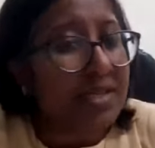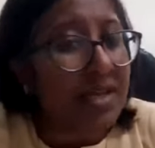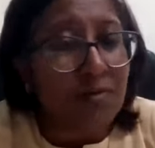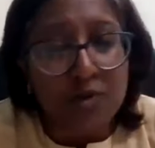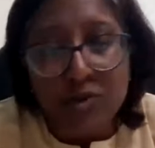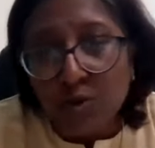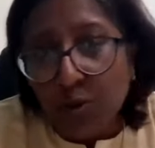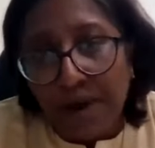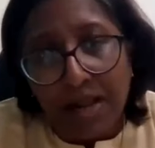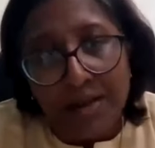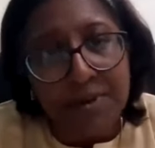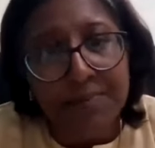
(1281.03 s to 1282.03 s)
There was no
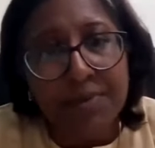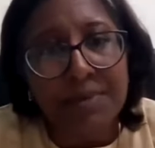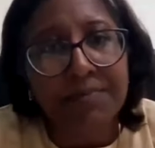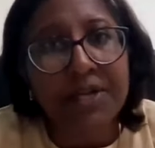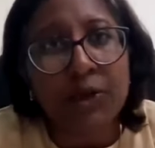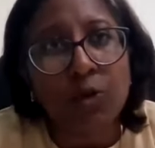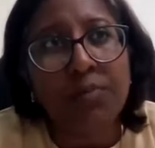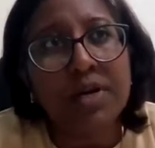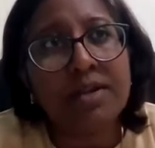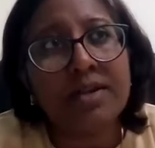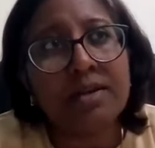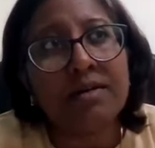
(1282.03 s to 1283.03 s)
palpable P2,
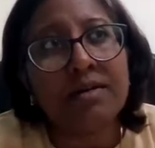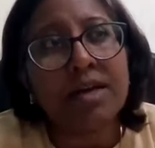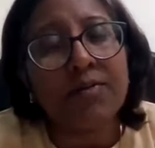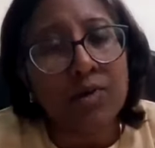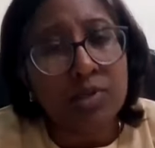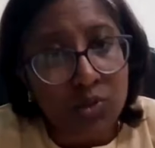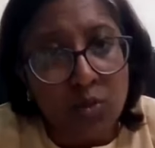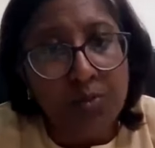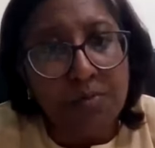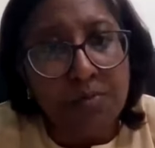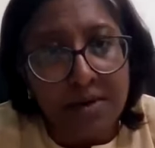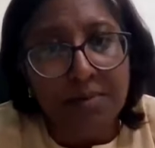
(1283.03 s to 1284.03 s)
but there was two
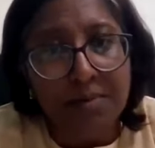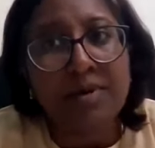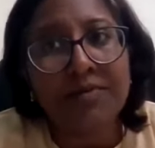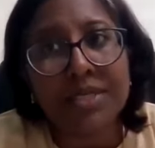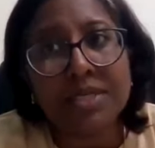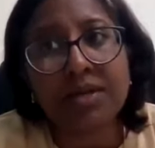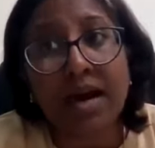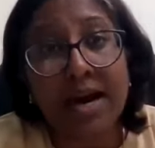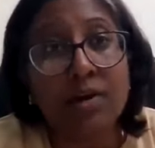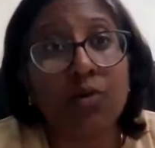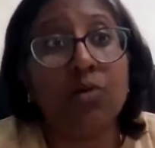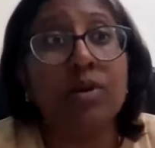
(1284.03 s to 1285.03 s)
murmur which
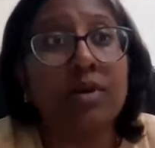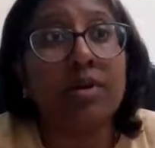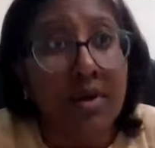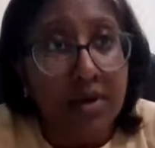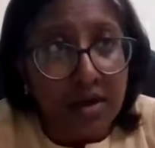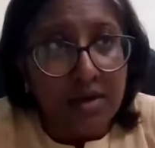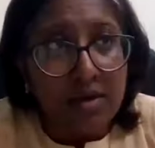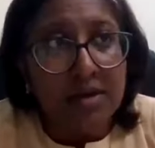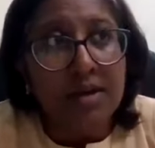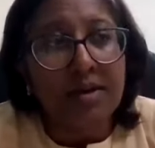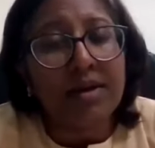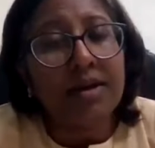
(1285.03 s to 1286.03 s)
I could
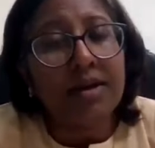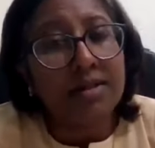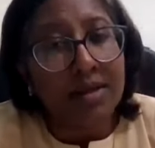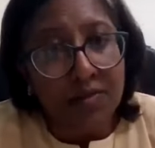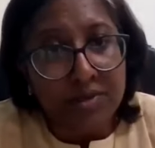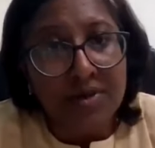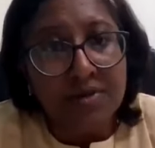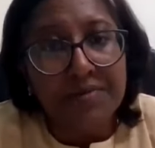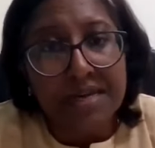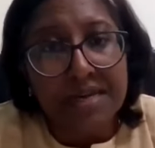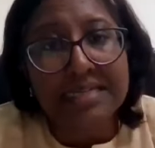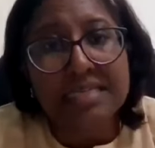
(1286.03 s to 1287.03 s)
hear. There was a
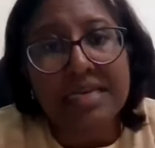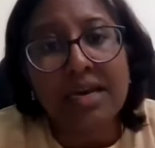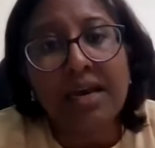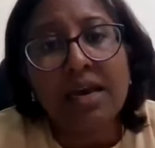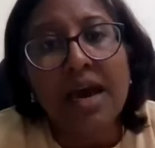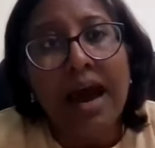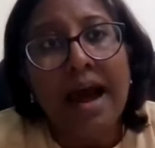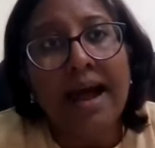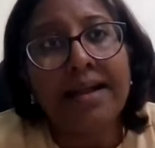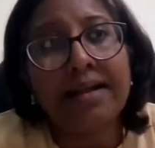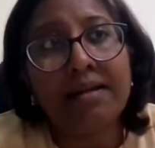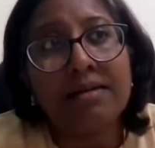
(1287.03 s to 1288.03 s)
VSD.
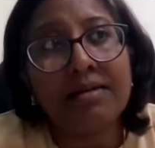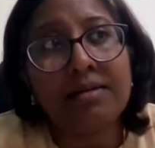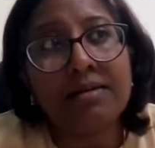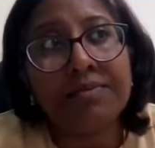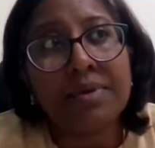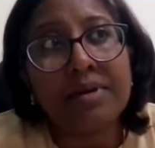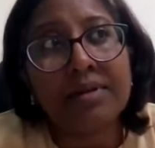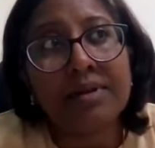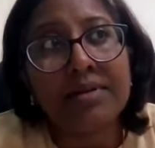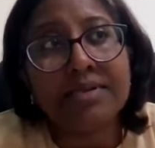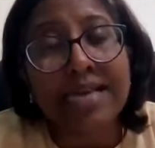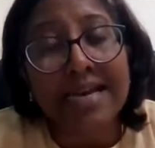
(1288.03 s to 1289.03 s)
And in
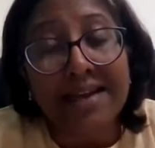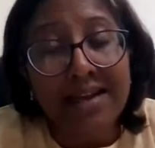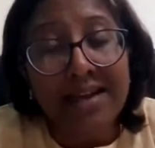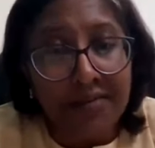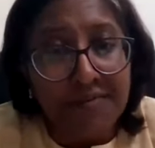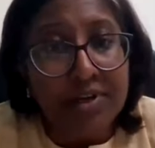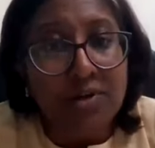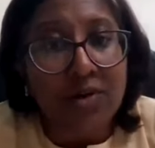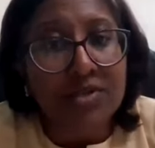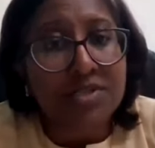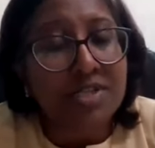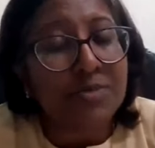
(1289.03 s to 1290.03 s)
the second left
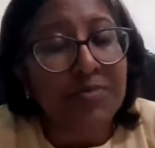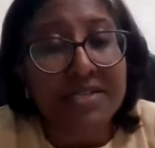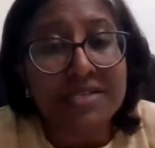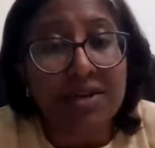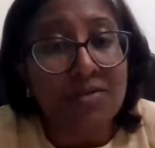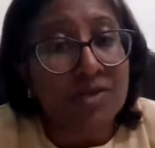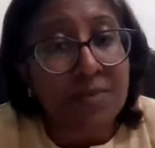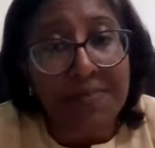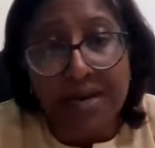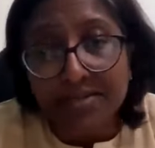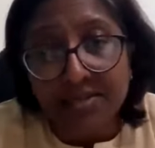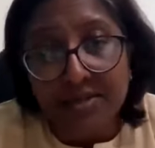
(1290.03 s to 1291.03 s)
intercostal space, there was a
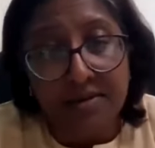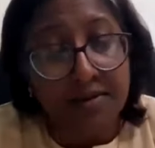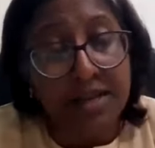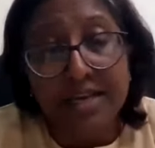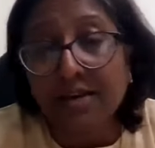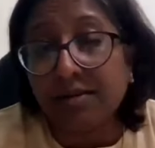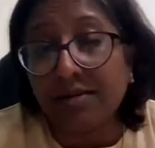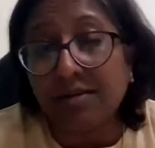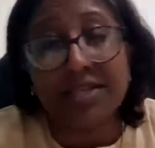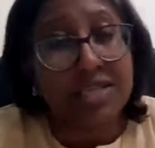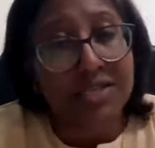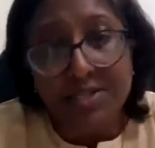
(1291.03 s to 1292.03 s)
pans,
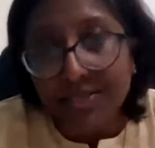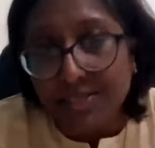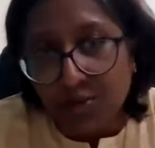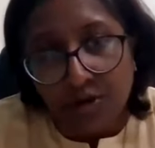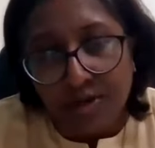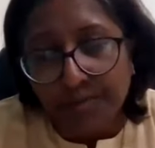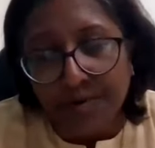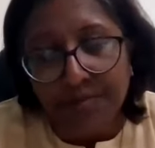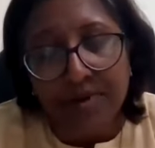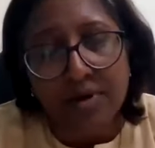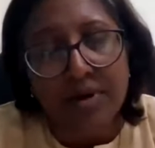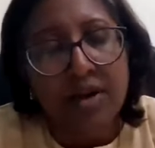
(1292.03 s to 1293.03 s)
ejection systolic
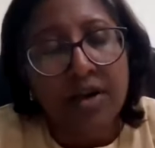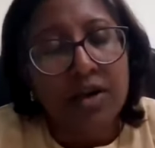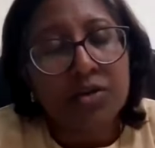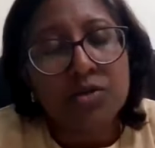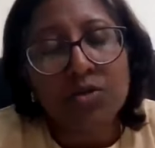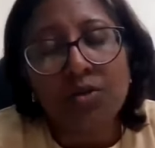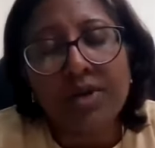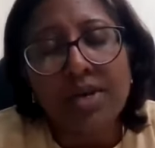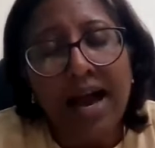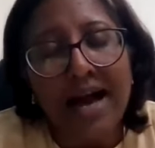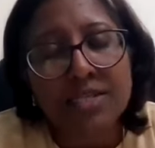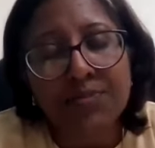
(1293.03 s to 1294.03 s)
murmur. So
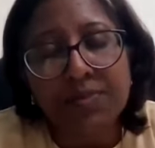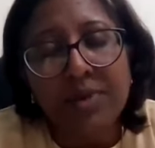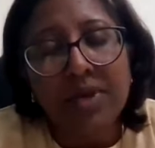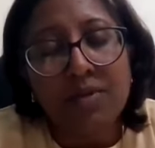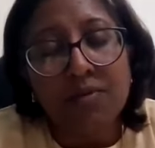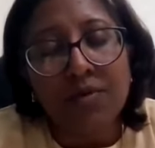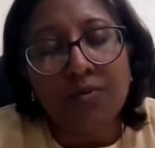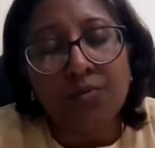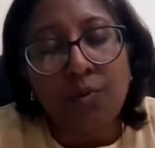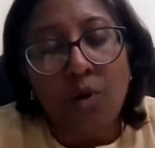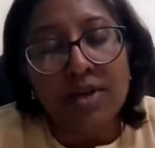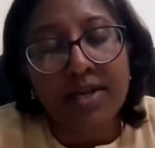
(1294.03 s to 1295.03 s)
he asked me,
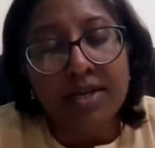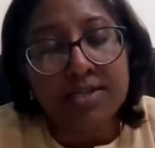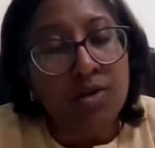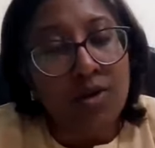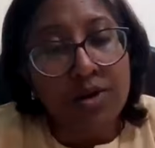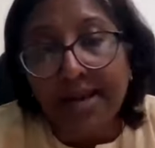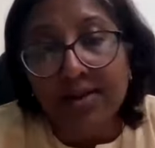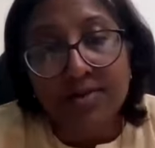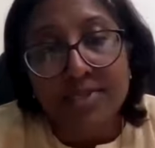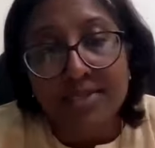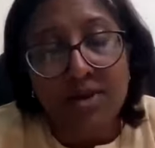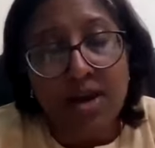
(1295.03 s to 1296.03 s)
what is your
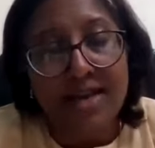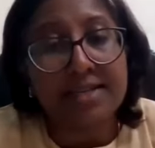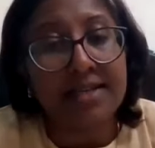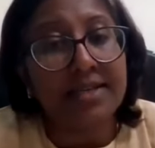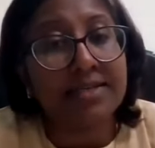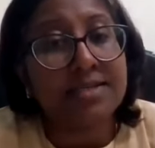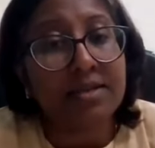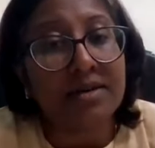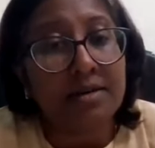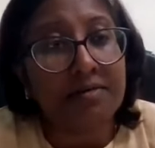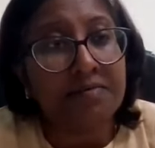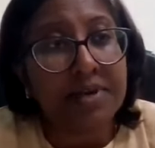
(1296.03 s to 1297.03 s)
diagnosis? So I said, it's
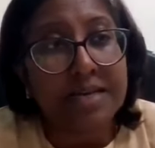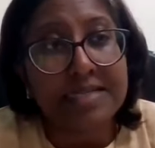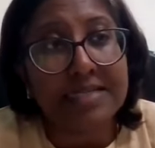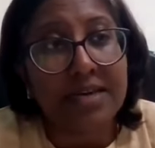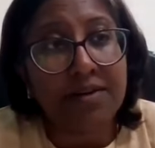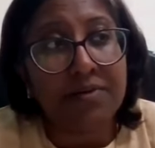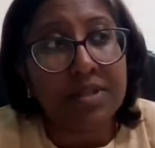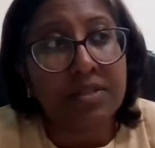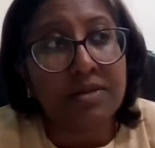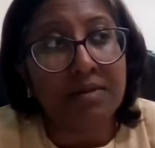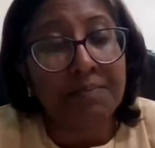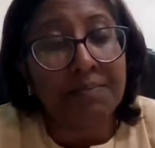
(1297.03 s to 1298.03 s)
a VSD with
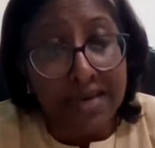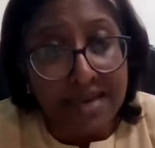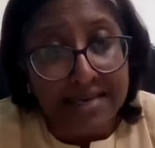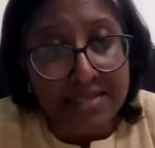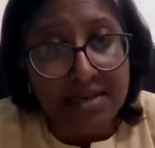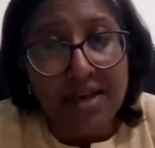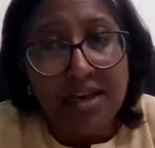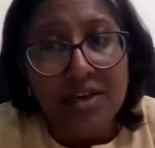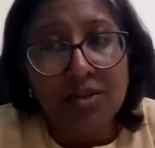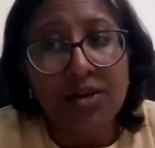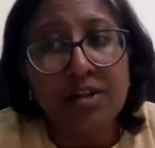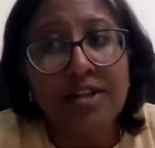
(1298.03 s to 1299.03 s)
PS.
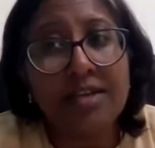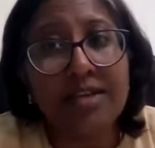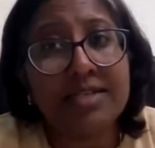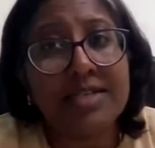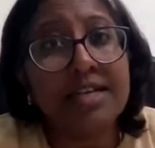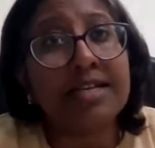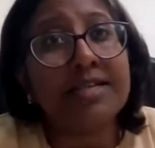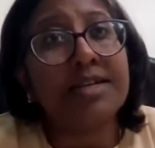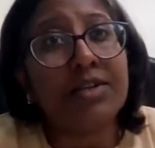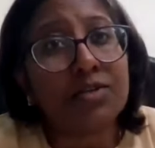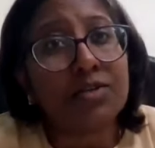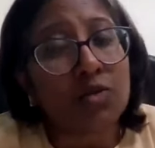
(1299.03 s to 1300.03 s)
Then he said, is
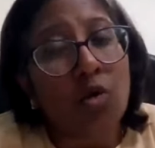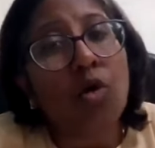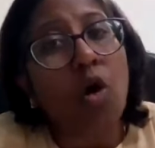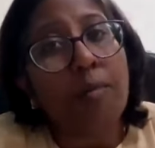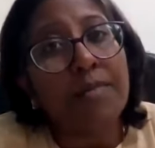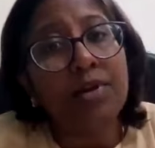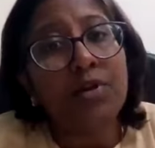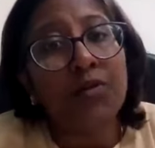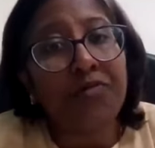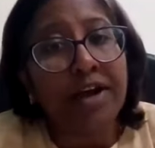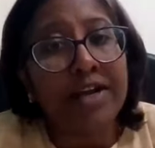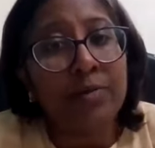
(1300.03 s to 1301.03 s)
it so common to
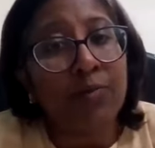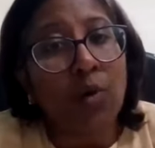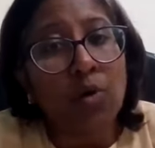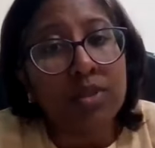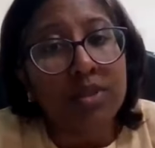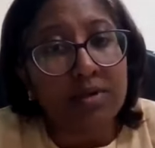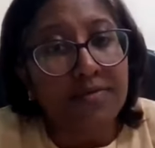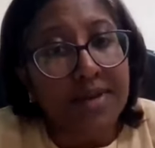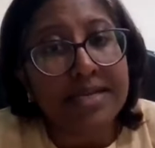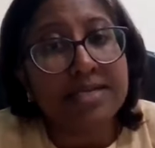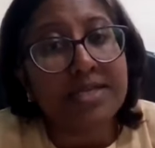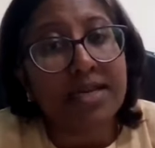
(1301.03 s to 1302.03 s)
find both
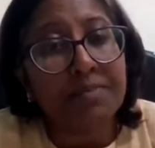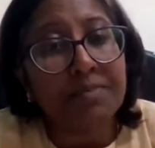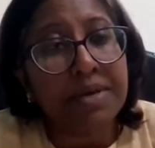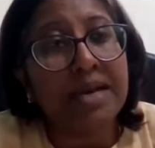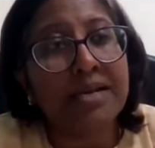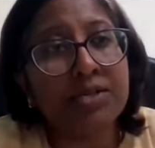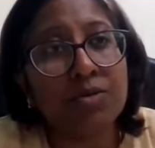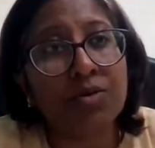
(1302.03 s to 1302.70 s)
VSD and PS?